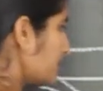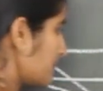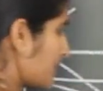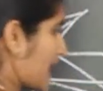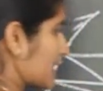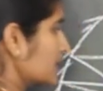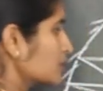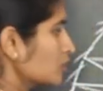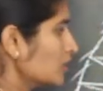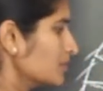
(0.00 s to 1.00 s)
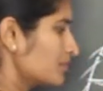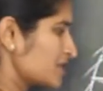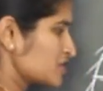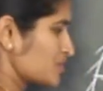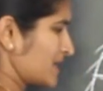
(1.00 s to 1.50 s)
parallel to
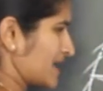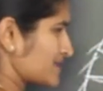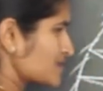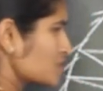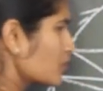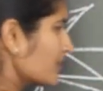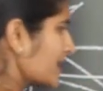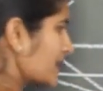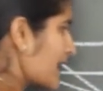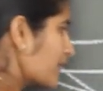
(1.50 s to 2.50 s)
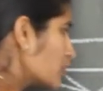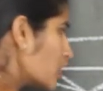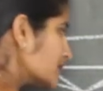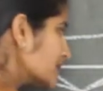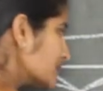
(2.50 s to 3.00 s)
principal axis. So where I have
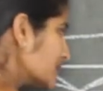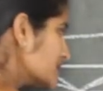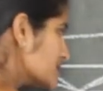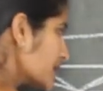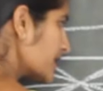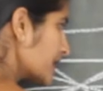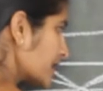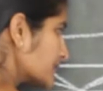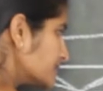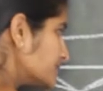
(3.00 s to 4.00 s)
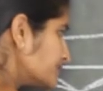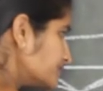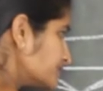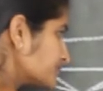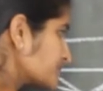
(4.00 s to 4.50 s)
got the image? A.
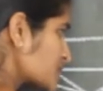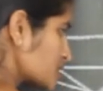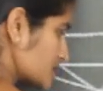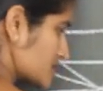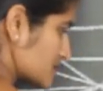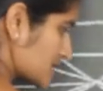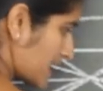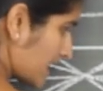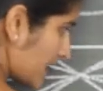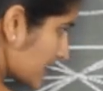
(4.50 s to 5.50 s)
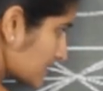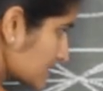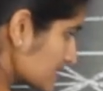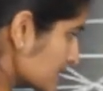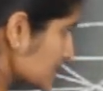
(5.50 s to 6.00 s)
So this is A and
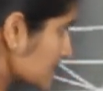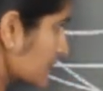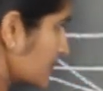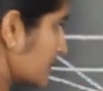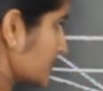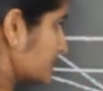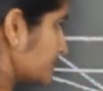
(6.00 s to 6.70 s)
this is B.